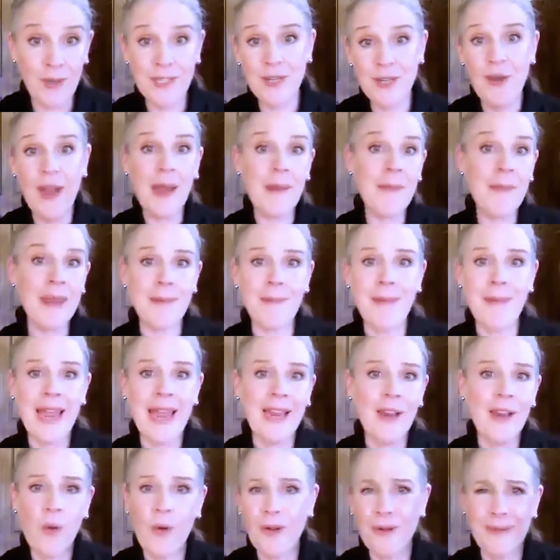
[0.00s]
So I'm at my
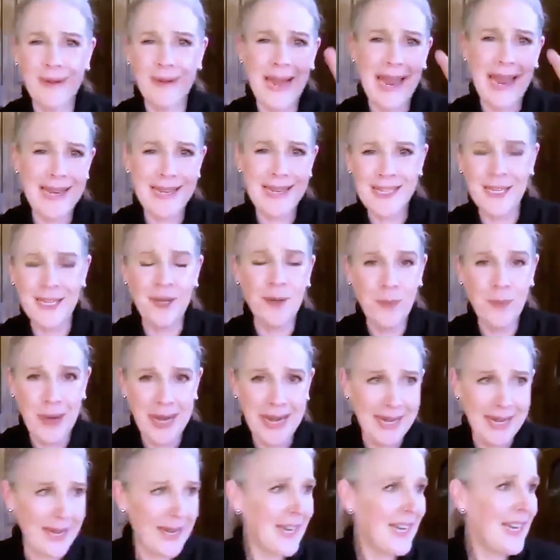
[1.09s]
quote, ideal
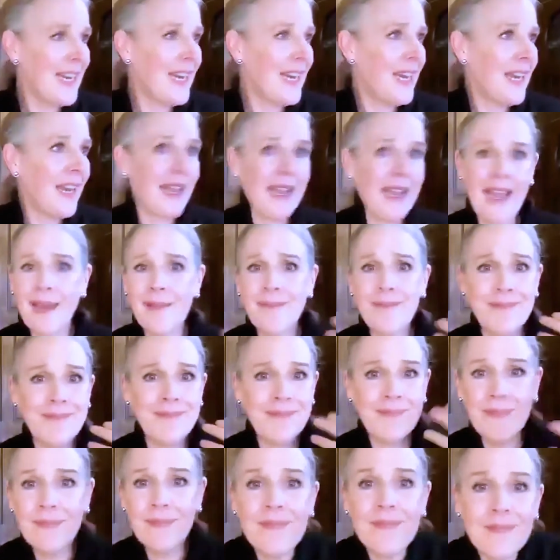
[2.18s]
weight. I,
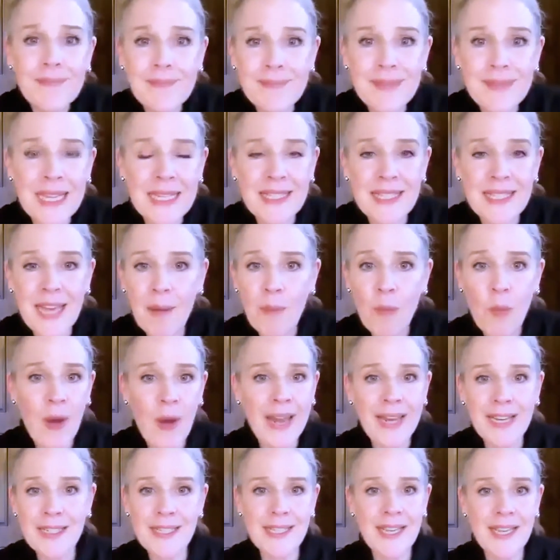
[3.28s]
the same weight
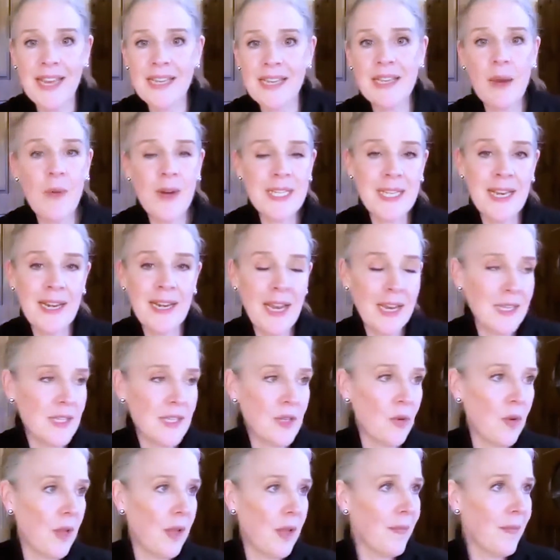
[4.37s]
and size I was in high
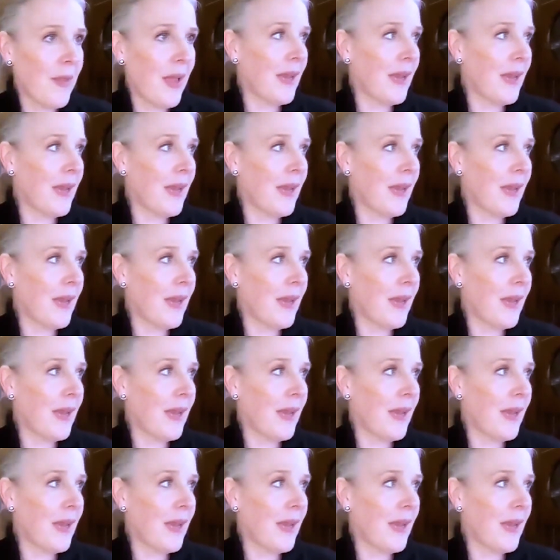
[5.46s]
school.